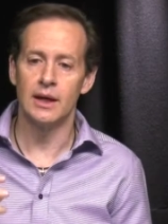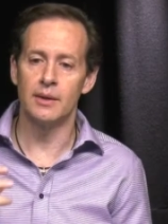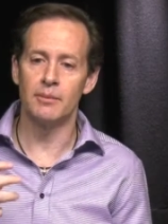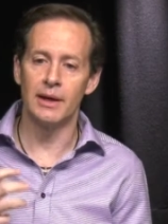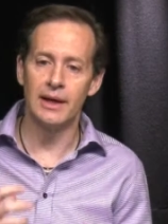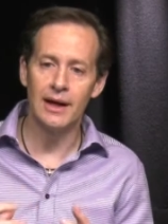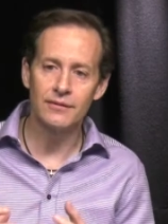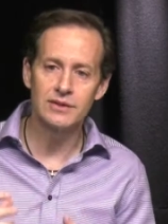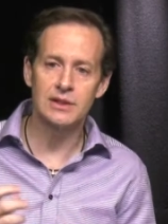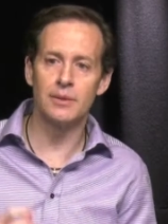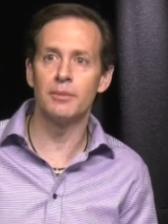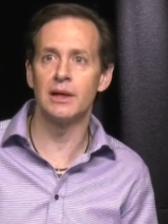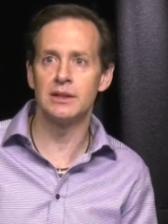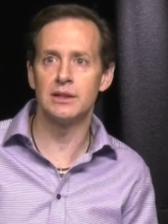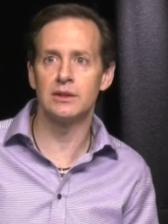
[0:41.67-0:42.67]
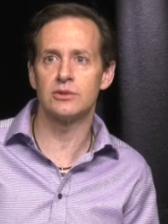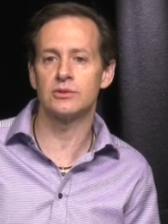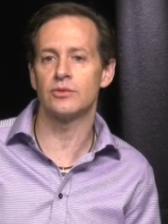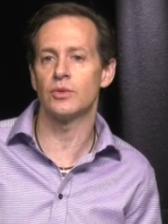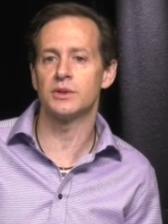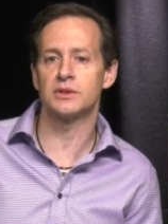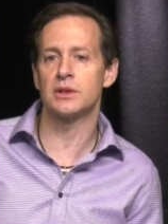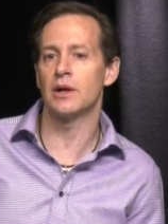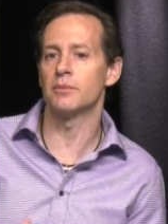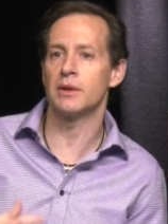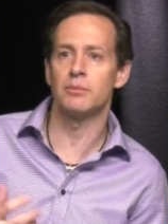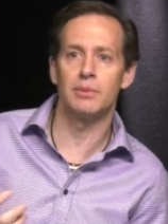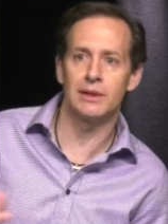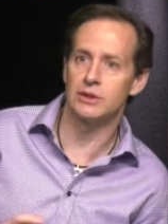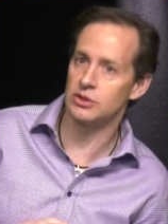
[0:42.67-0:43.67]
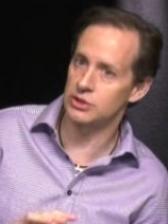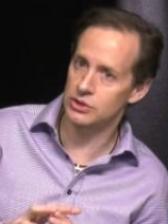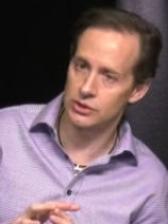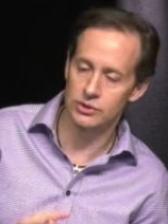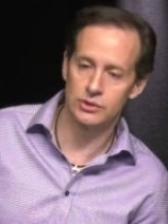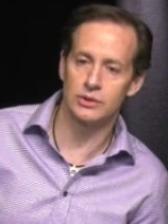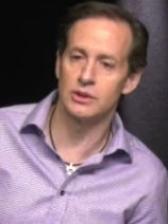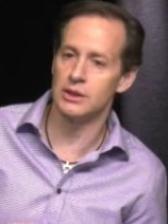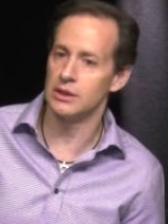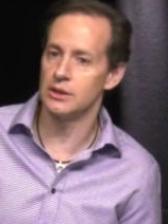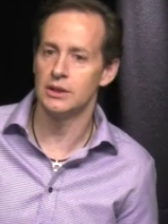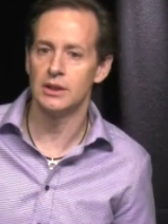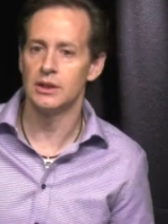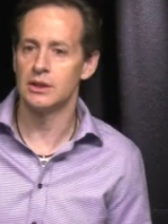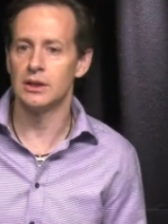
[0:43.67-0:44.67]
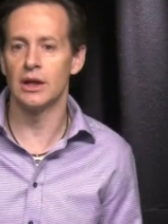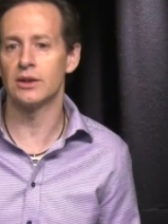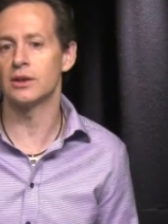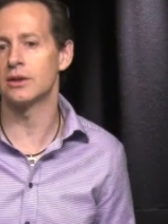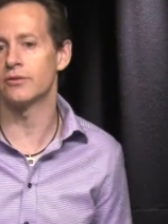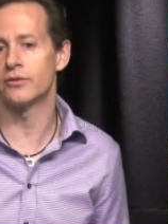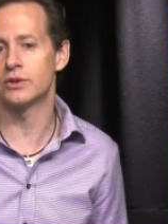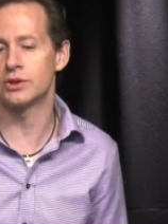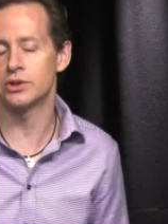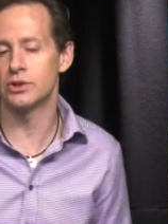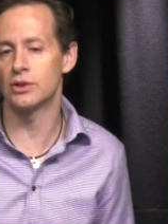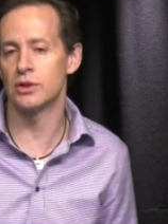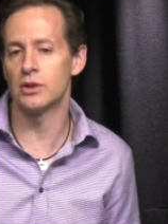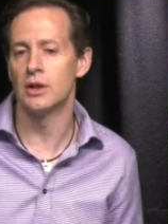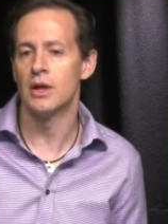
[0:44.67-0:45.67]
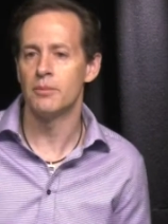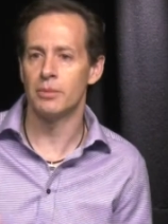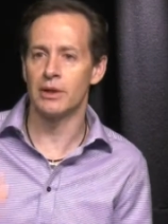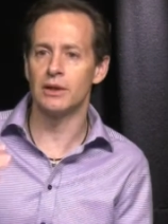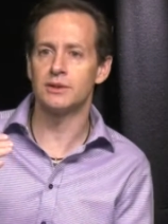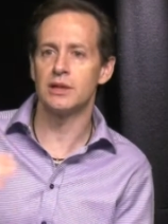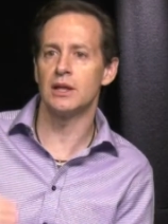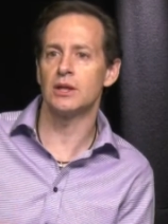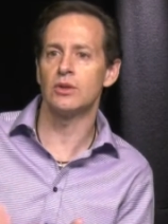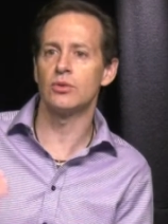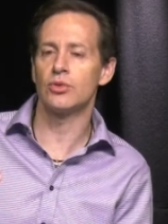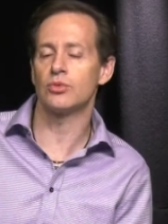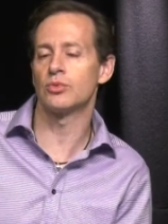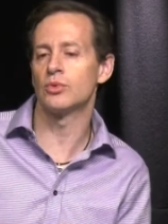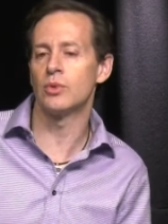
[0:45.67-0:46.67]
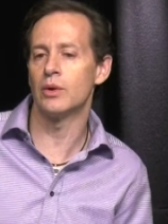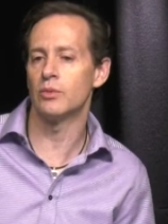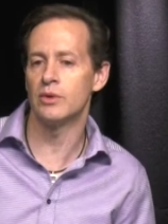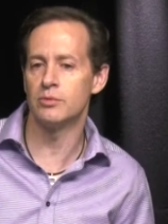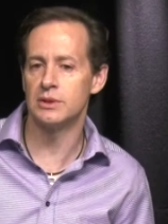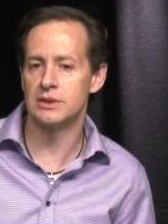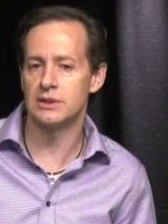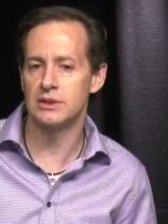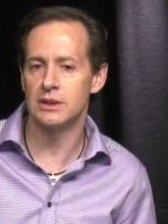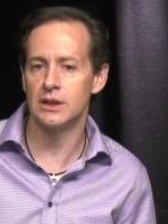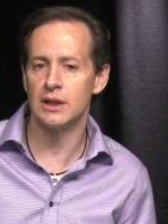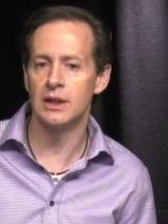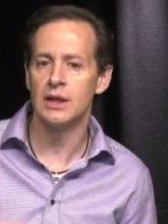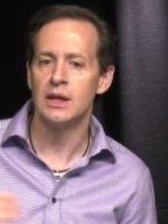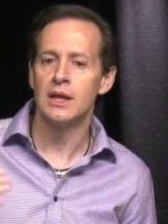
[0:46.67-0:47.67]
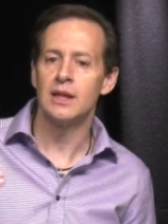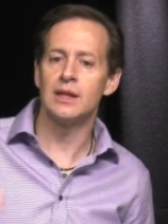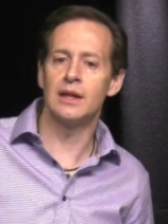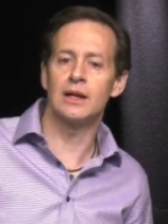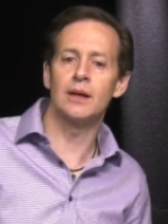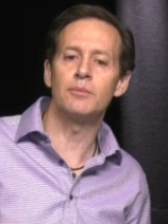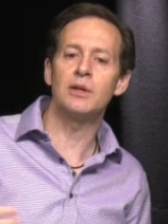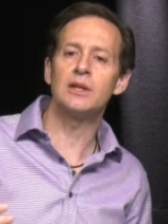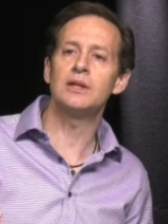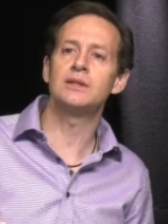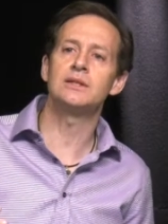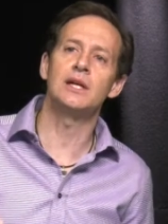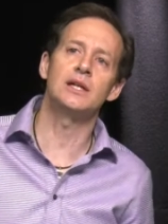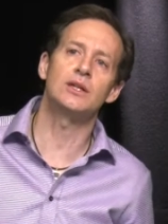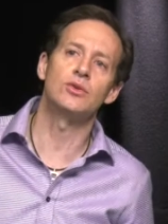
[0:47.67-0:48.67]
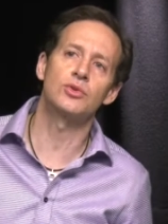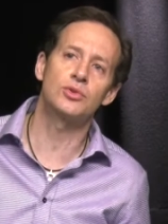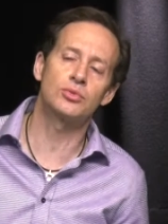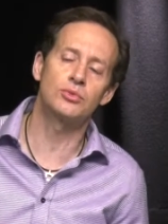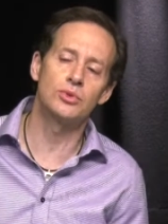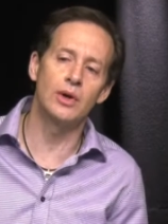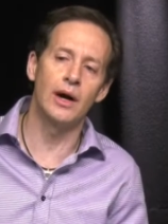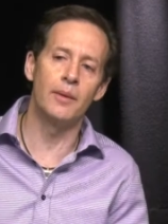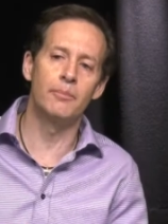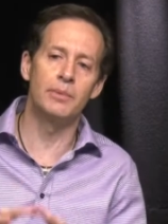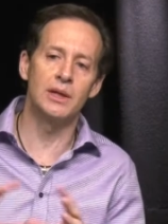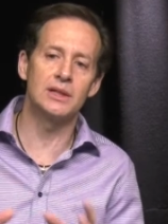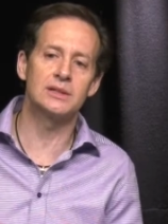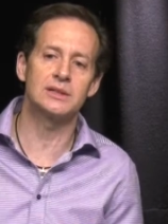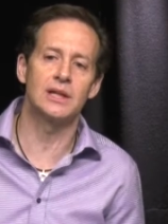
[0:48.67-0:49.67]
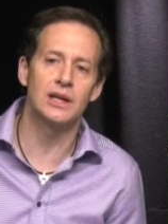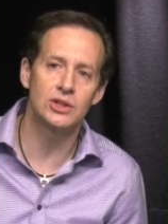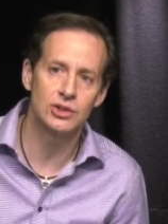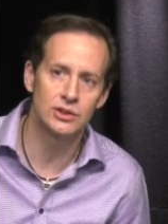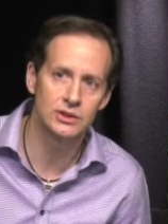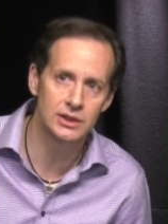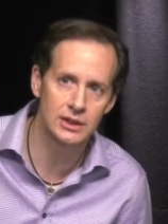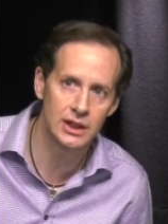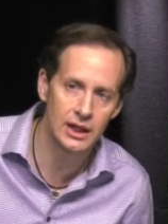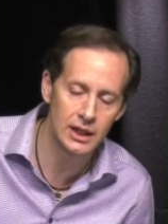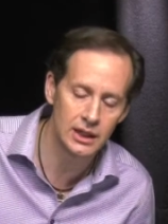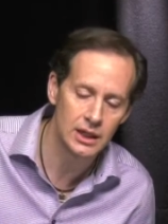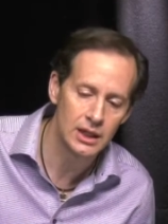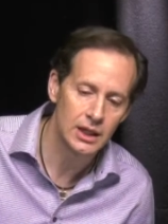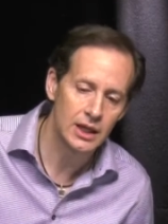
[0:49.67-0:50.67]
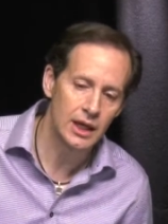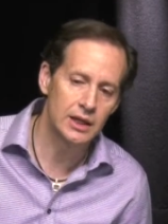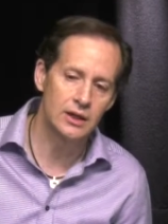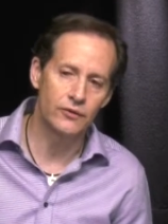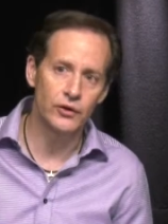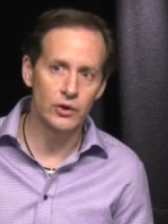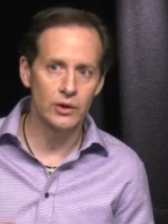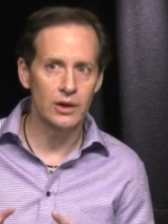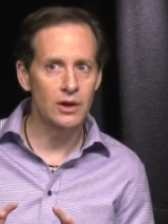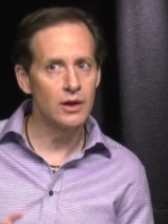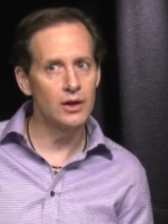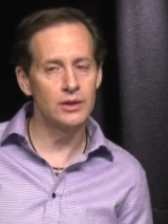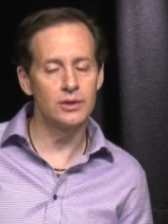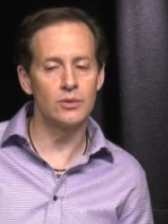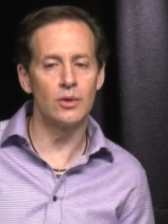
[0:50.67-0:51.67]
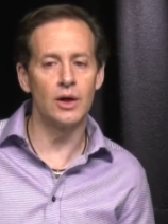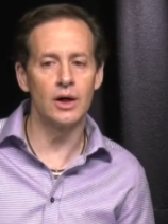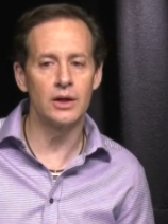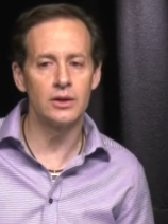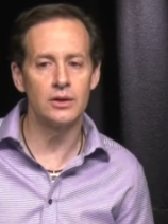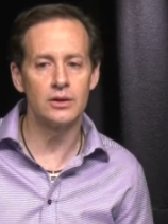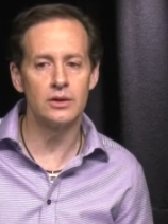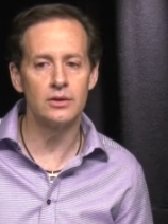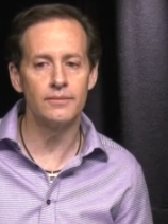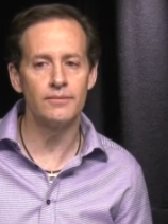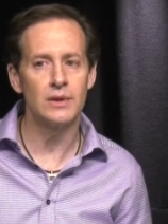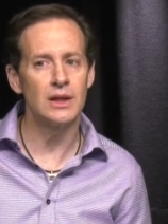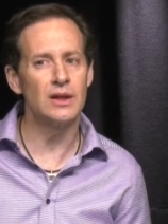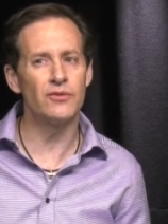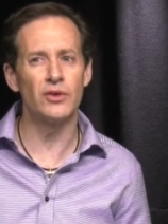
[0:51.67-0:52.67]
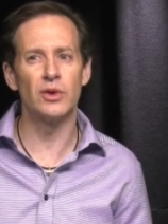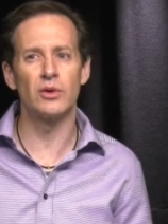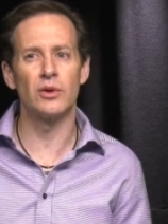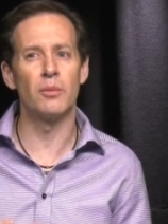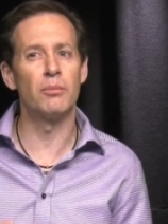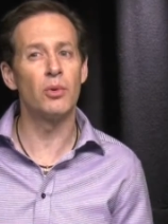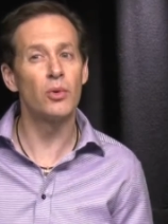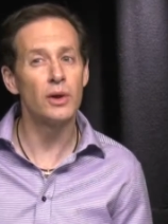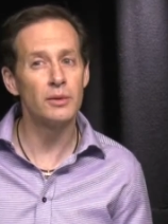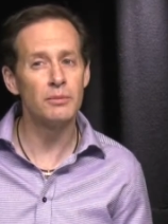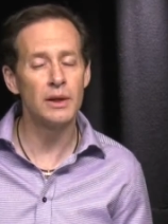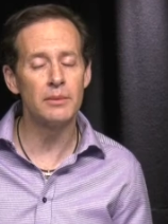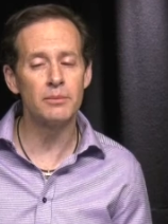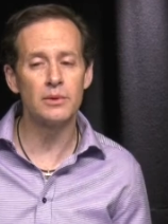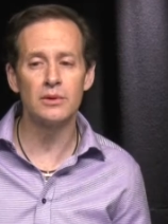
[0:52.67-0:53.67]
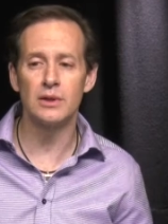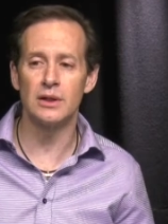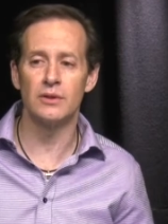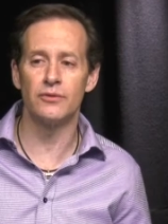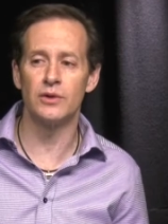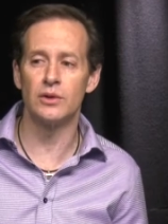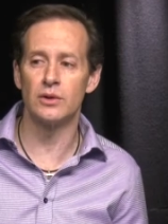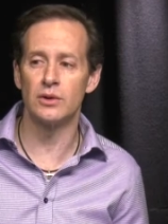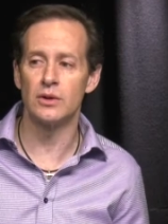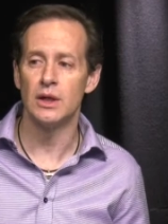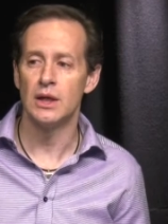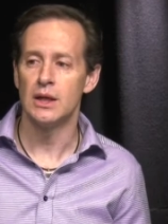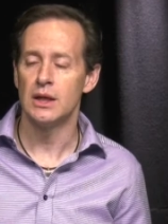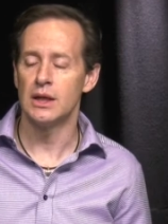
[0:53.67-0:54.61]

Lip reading: I have some ideas of what's coming, but certainly nothing for sure. But I'll take you through what we've been seeing. Then I'm going to take you through a big section today, and if you're a condo auditor, if you're a board member, if you're